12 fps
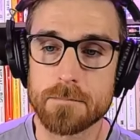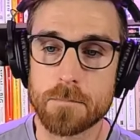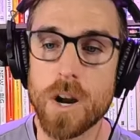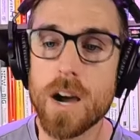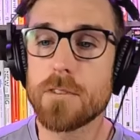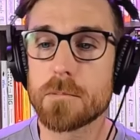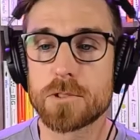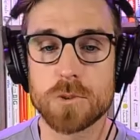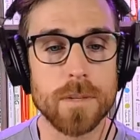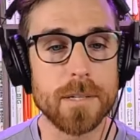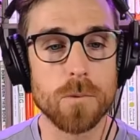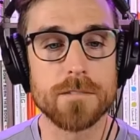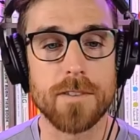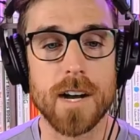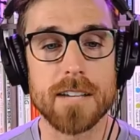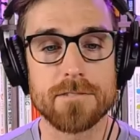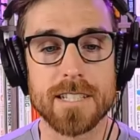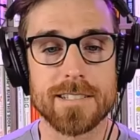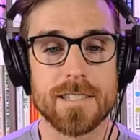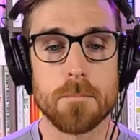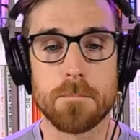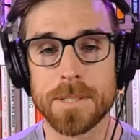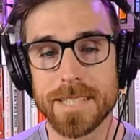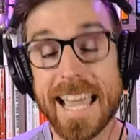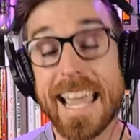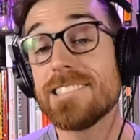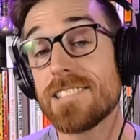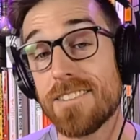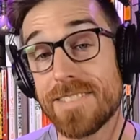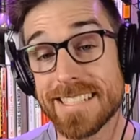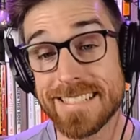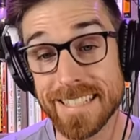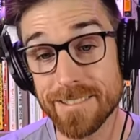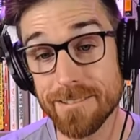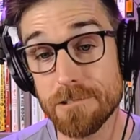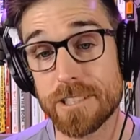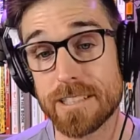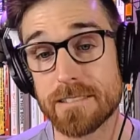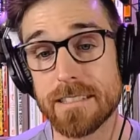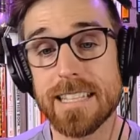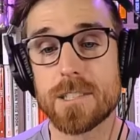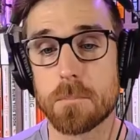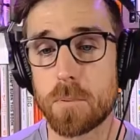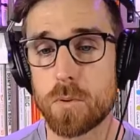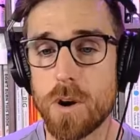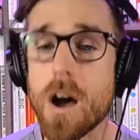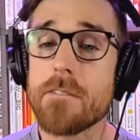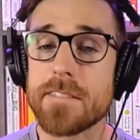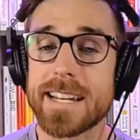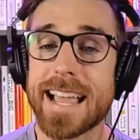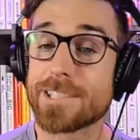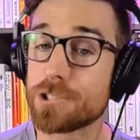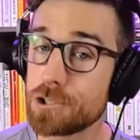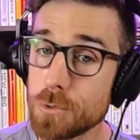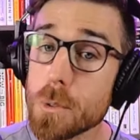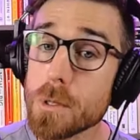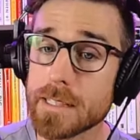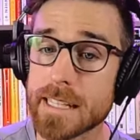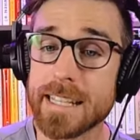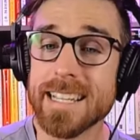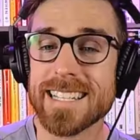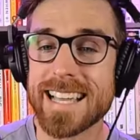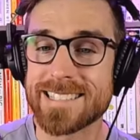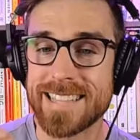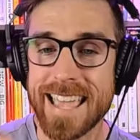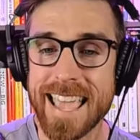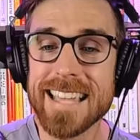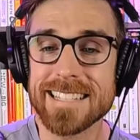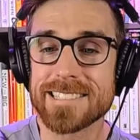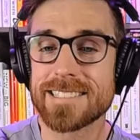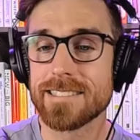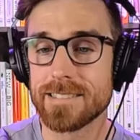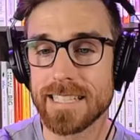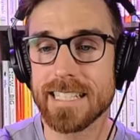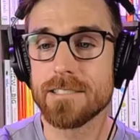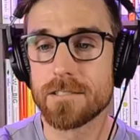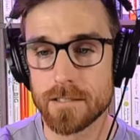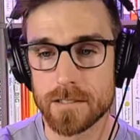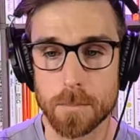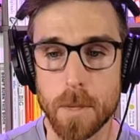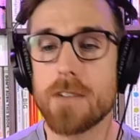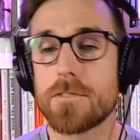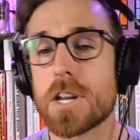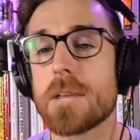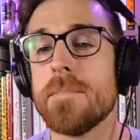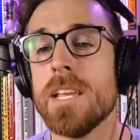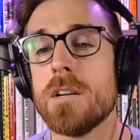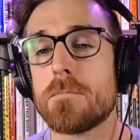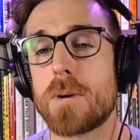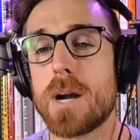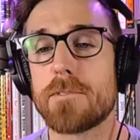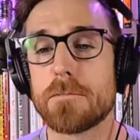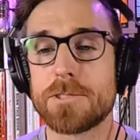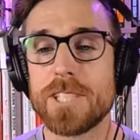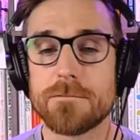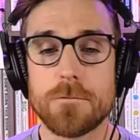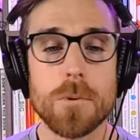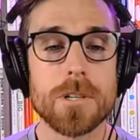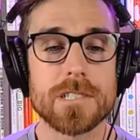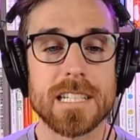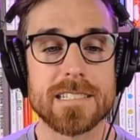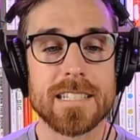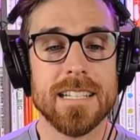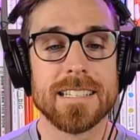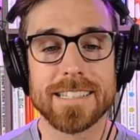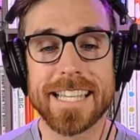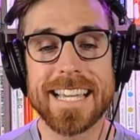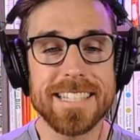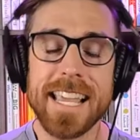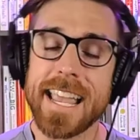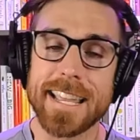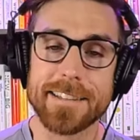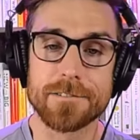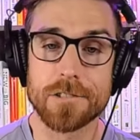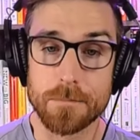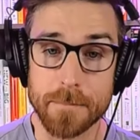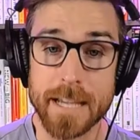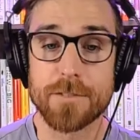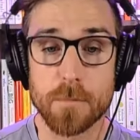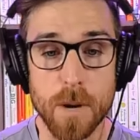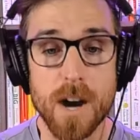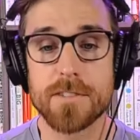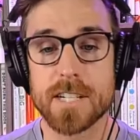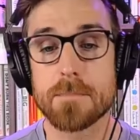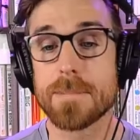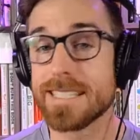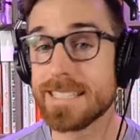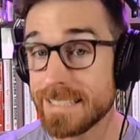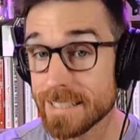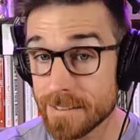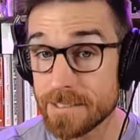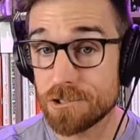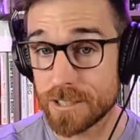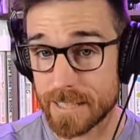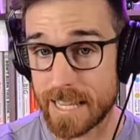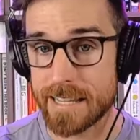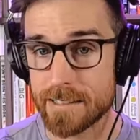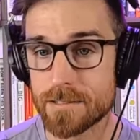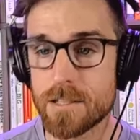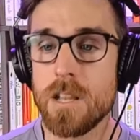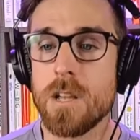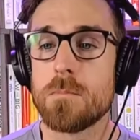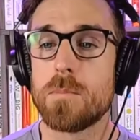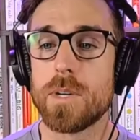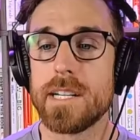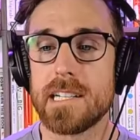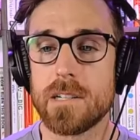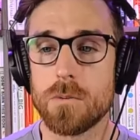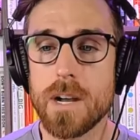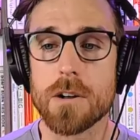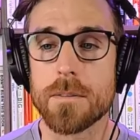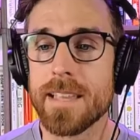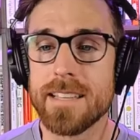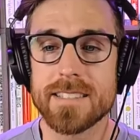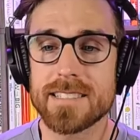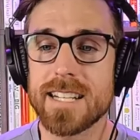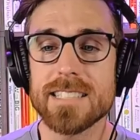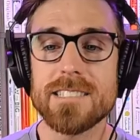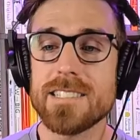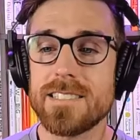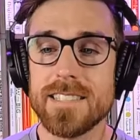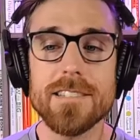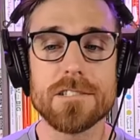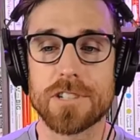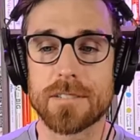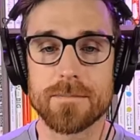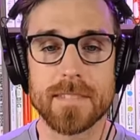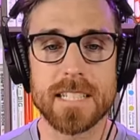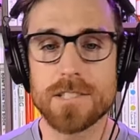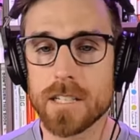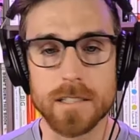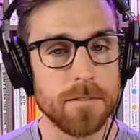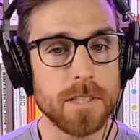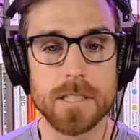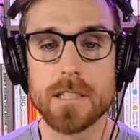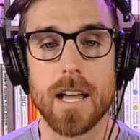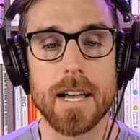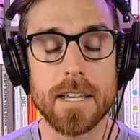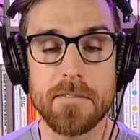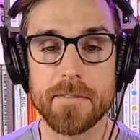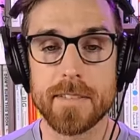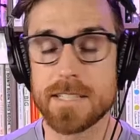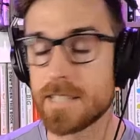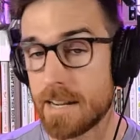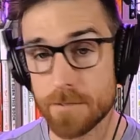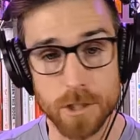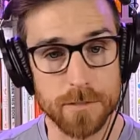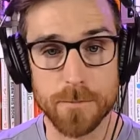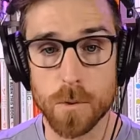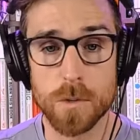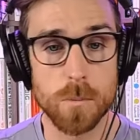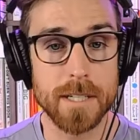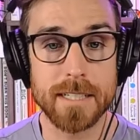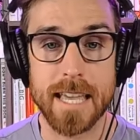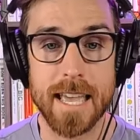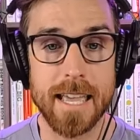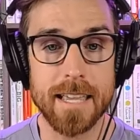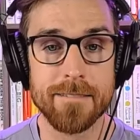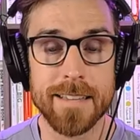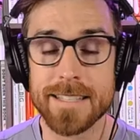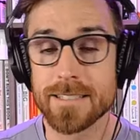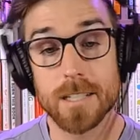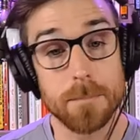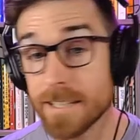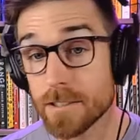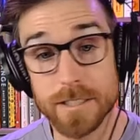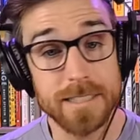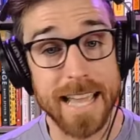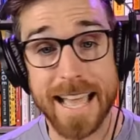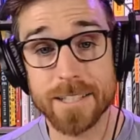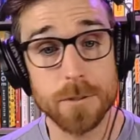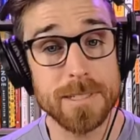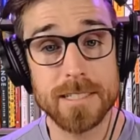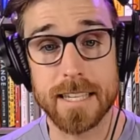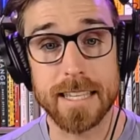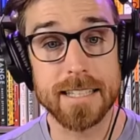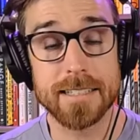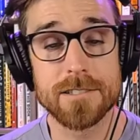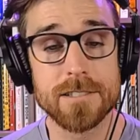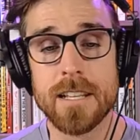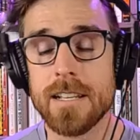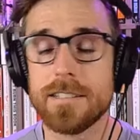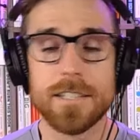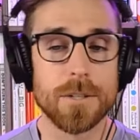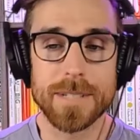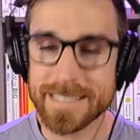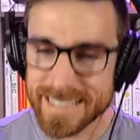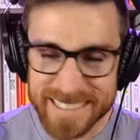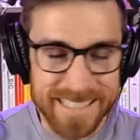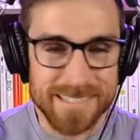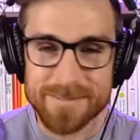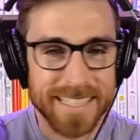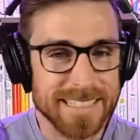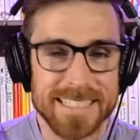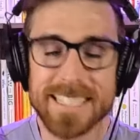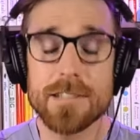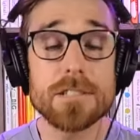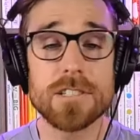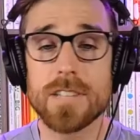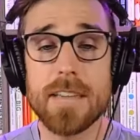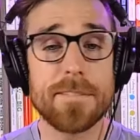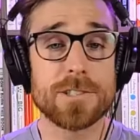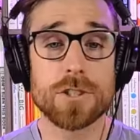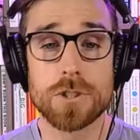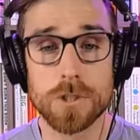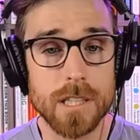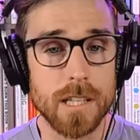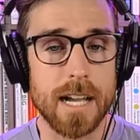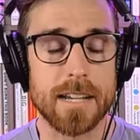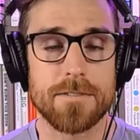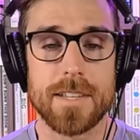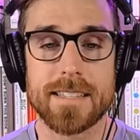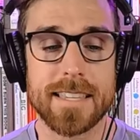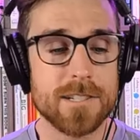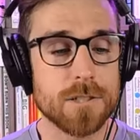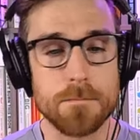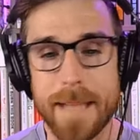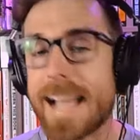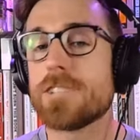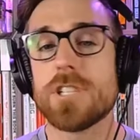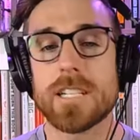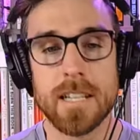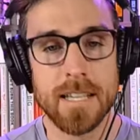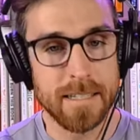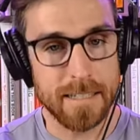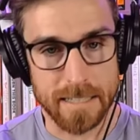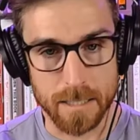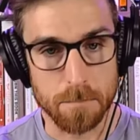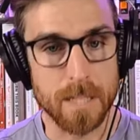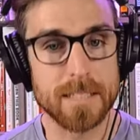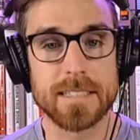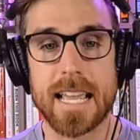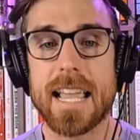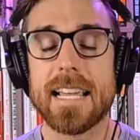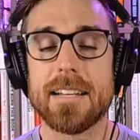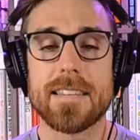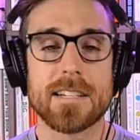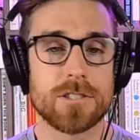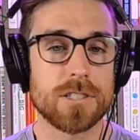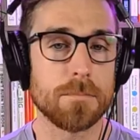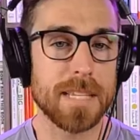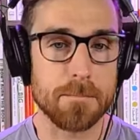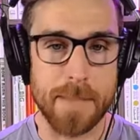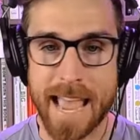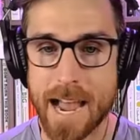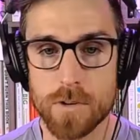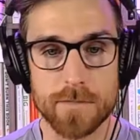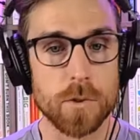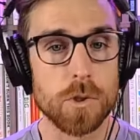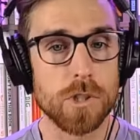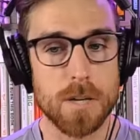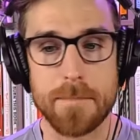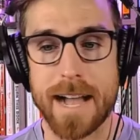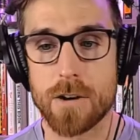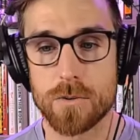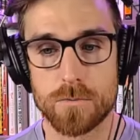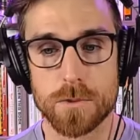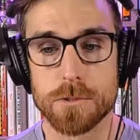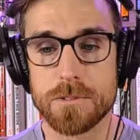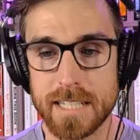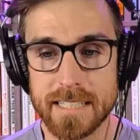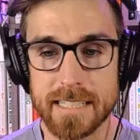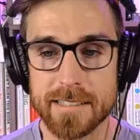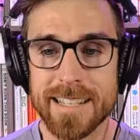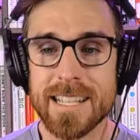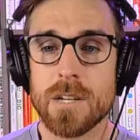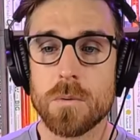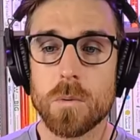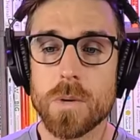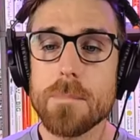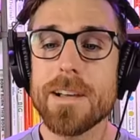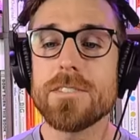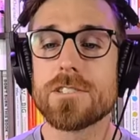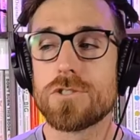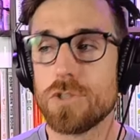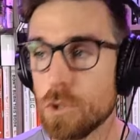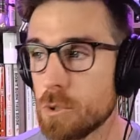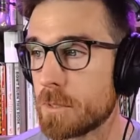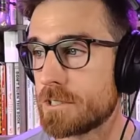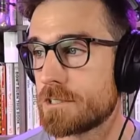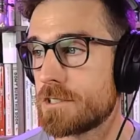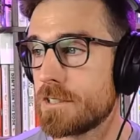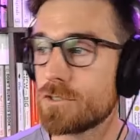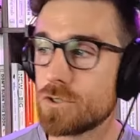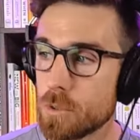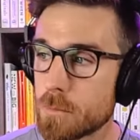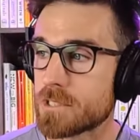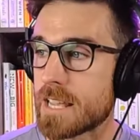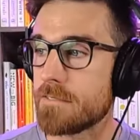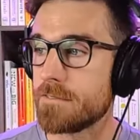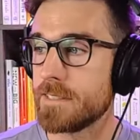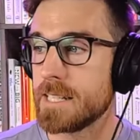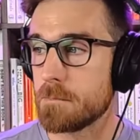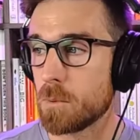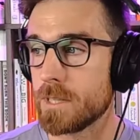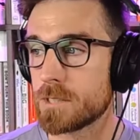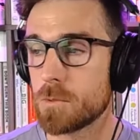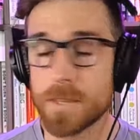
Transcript: Proverbs 21:5 says, the plans of the diligent lead to profit as surely as haste leads to poverty. Proverbs 10:4 says, lazy hands make for poverty, but diligent hands bring wealth. This guy's just diligent. He's going to live a good life. He's going to have a good 401k. He's going to be a good dad to his kids. You know, it's a diligent life. It's a good life. Like, there's magic in the mundane. There's something powerful about routine. Well, what about the Zoomers? Do the Zoomers have any points?